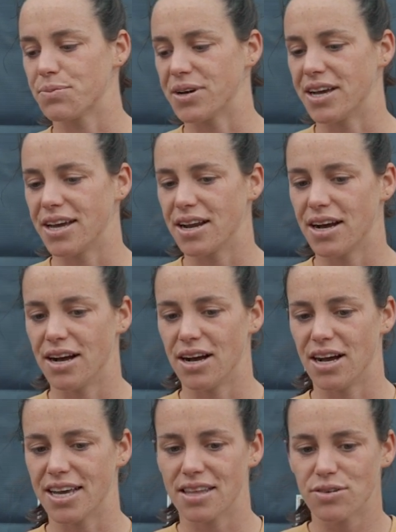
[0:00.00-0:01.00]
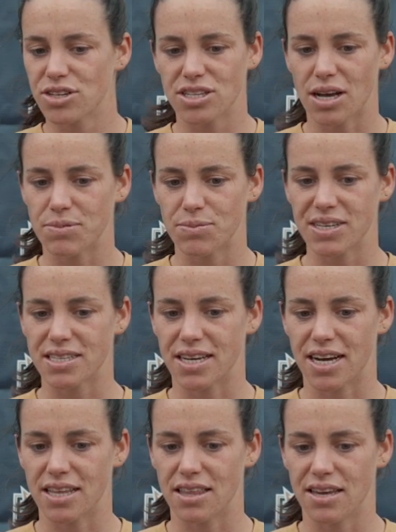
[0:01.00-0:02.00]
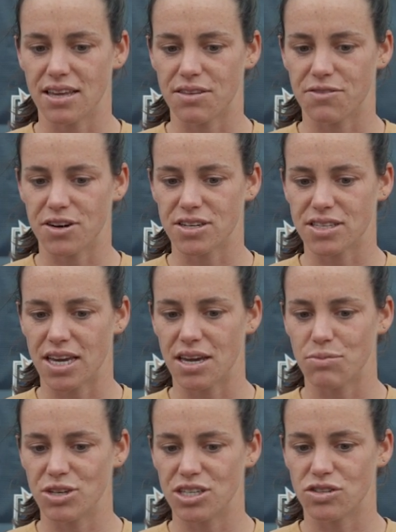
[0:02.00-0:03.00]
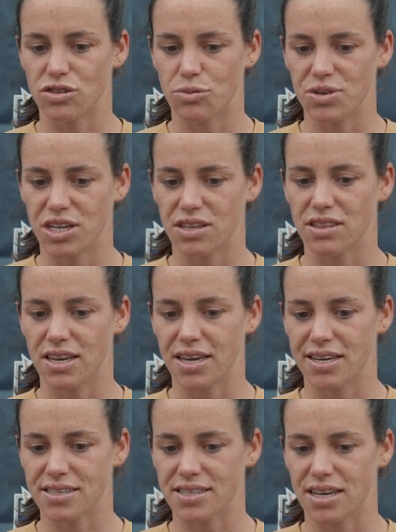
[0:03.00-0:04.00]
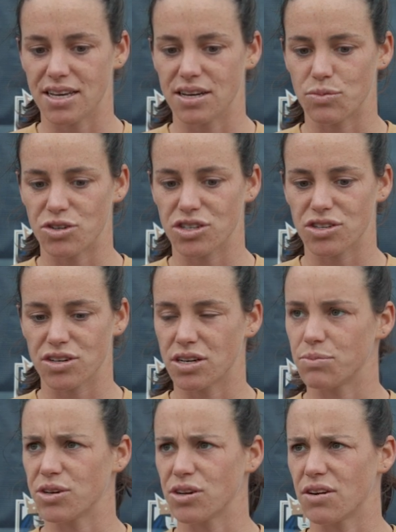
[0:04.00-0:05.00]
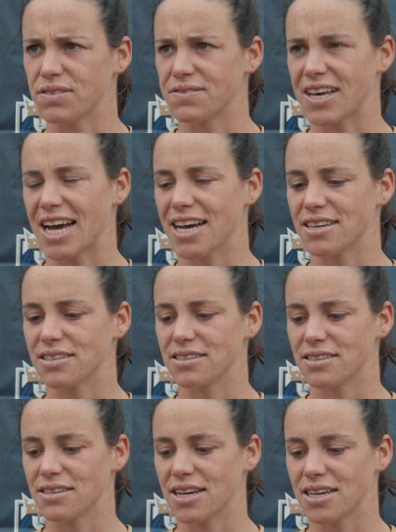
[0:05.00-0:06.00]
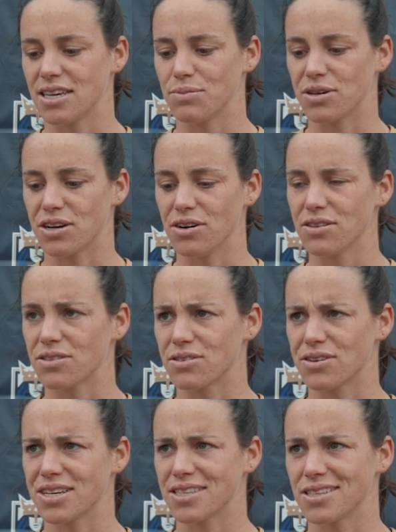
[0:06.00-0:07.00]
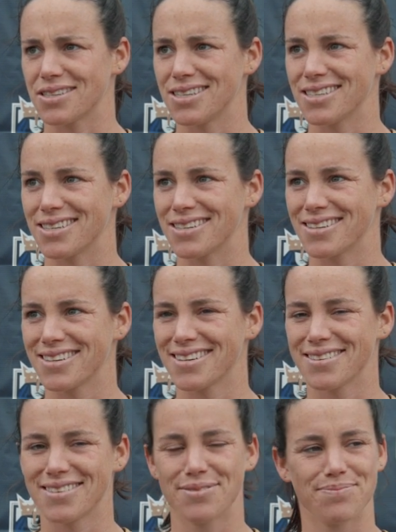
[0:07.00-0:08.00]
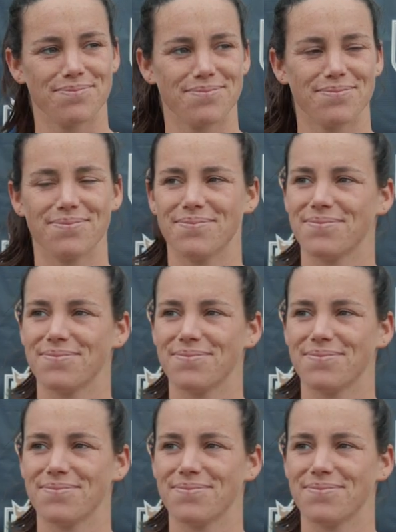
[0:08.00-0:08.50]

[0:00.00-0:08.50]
But I think we're just optimistic. I think the first game we did so many good things, and we're just looking to build off of that and keep it going through the rest of the season.